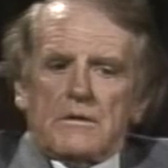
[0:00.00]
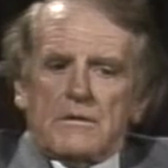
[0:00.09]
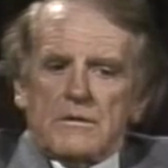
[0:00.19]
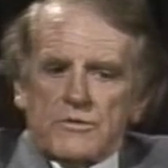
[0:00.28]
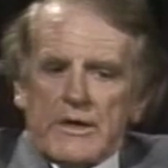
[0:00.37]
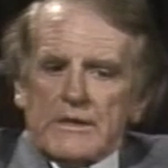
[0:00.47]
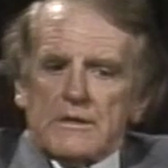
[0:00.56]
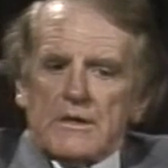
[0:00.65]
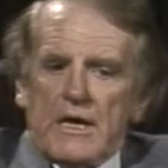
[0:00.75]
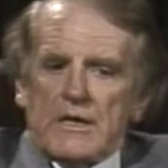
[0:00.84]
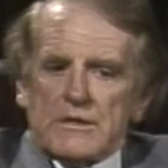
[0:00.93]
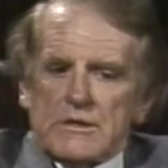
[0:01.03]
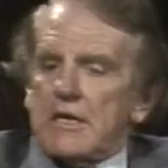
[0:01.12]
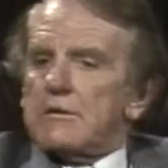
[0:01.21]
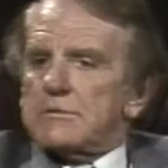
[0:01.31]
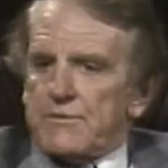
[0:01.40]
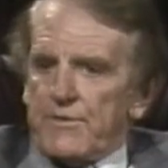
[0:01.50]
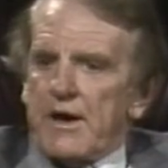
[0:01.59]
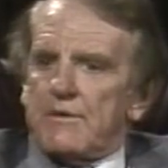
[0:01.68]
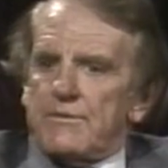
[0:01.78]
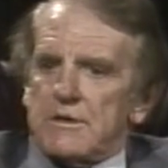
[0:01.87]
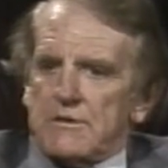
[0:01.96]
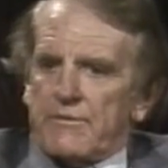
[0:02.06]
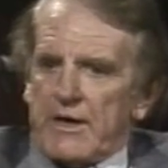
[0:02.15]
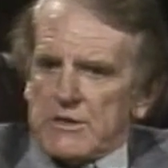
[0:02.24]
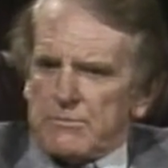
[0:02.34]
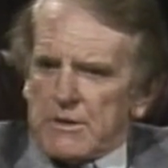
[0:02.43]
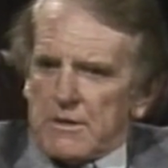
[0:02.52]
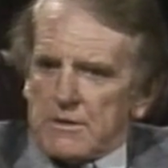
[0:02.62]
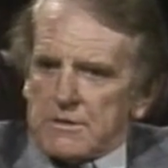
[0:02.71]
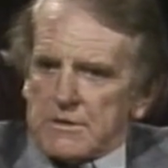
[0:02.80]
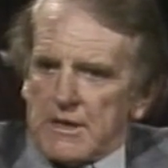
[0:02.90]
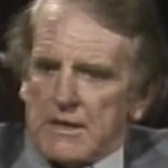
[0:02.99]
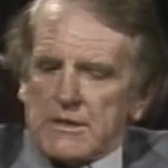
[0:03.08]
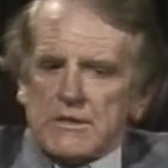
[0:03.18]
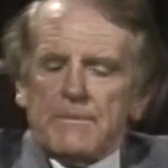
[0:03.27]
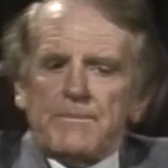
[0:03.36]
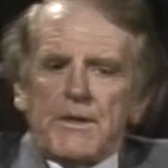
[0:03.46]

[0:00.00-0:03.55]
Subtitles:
contracted cancer. He was 5 years of age when he got this cancer,